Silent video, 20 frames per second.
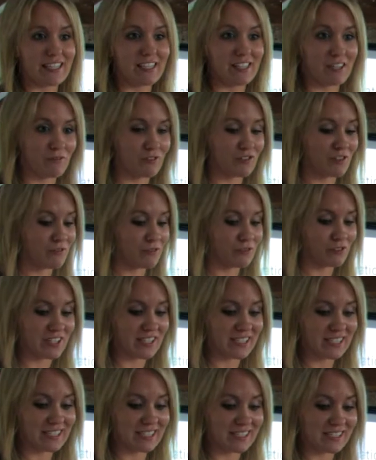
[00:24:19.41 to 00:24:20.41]
Like for
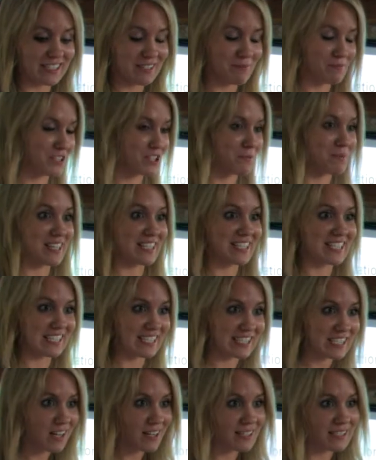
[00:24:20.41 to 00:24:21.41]
instance, it must be as
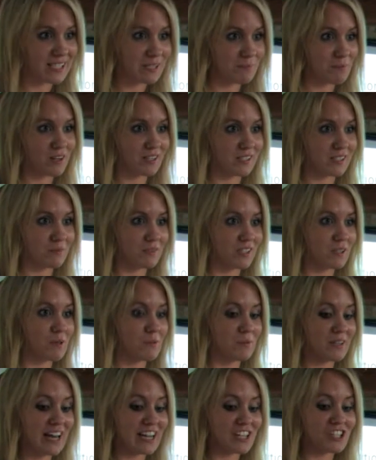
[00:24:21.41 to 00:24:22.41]
concise as possible so
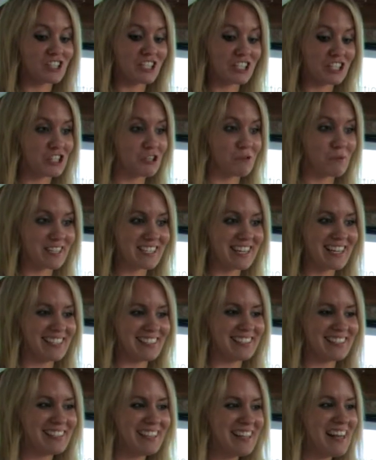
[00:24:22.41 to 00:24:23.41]
people actually do it
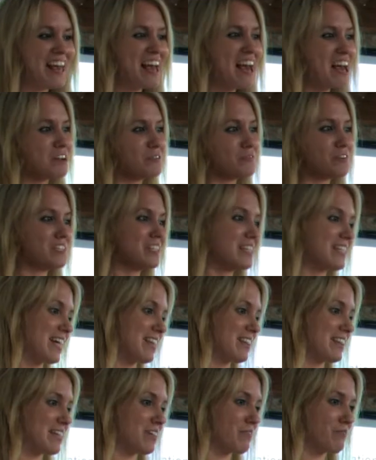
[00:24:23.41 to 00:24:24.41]
and really
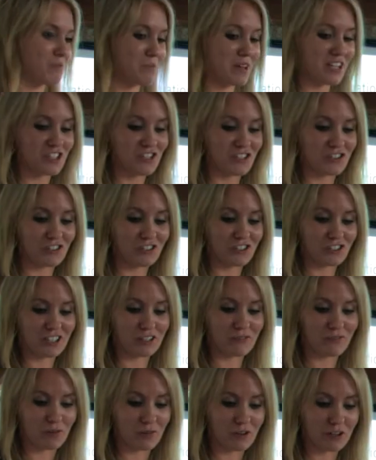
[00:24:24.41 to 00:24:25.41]
get the information you're
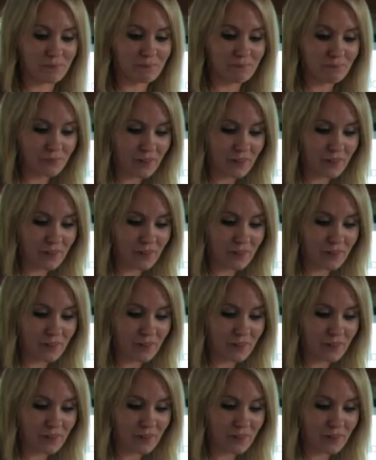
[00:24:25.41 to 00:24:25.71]
looking for.